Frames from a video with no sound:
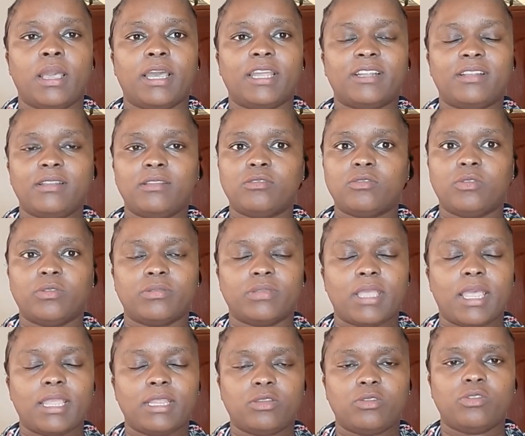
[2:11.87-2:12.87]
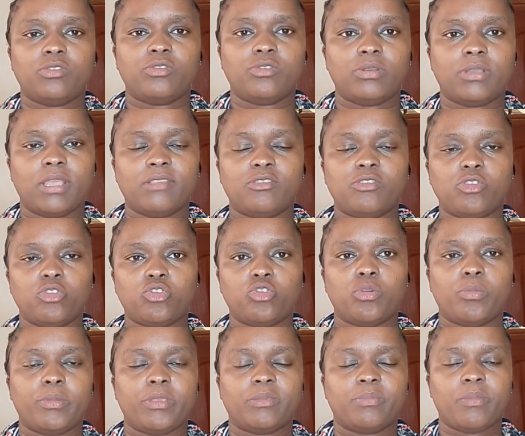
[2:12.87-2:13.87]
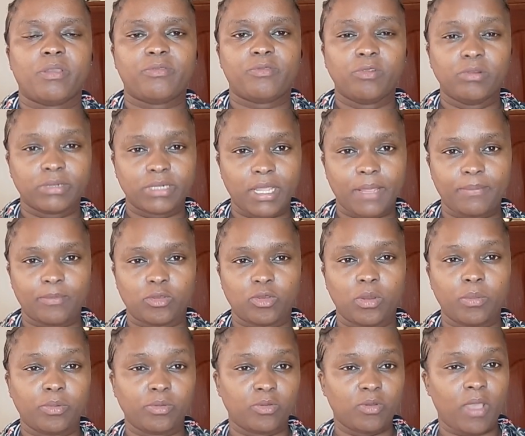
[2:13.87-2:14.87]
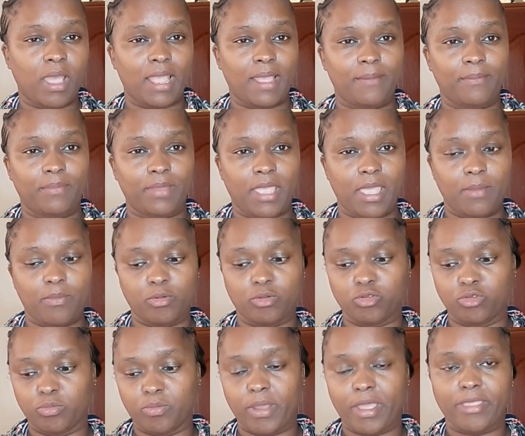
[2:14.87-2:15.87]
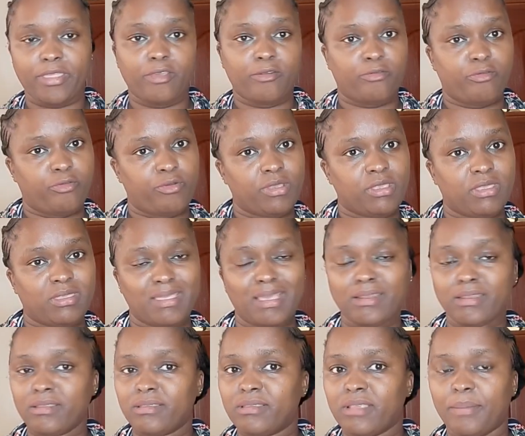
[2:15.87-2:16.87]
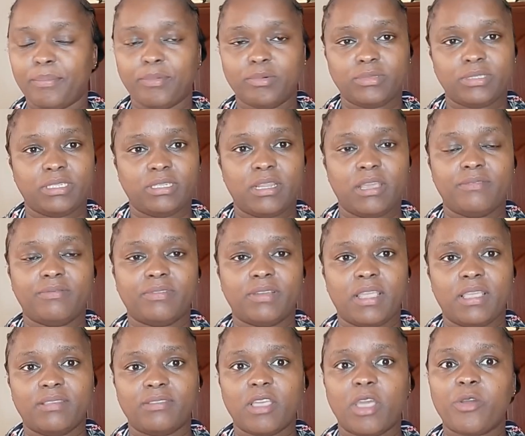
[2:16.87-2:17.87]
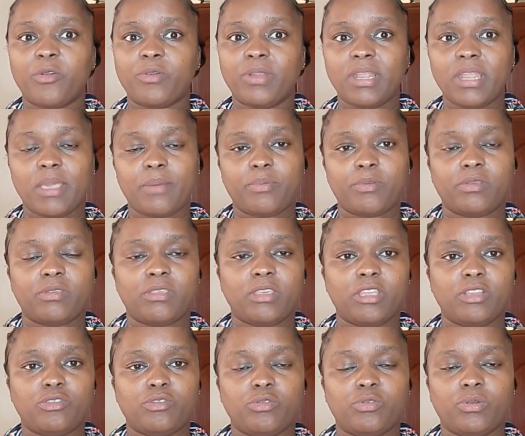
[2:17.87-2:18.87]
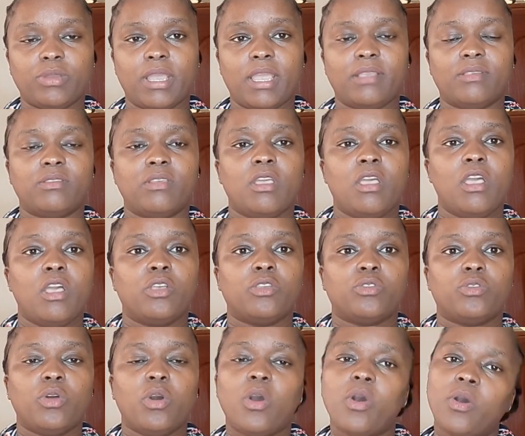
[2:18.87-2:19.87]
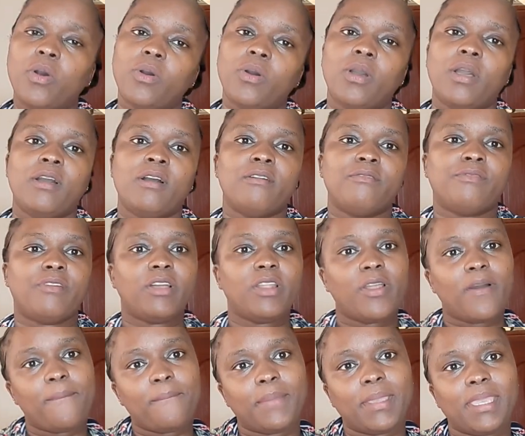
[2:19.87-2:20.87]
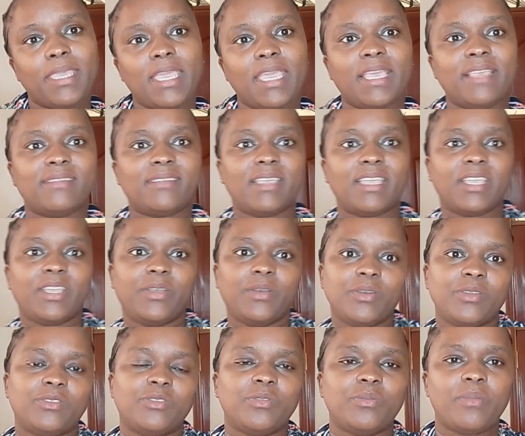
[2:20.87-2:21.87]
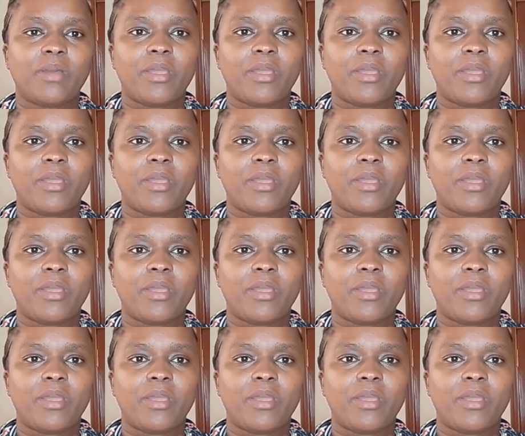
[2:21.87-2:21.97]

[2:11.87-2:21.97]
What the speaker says: at least because I told you guys YouTube is my full-time job, so I'm able to buy the fridge. That is supporting us, guys. I really appreciate you guys. So follow me as I go to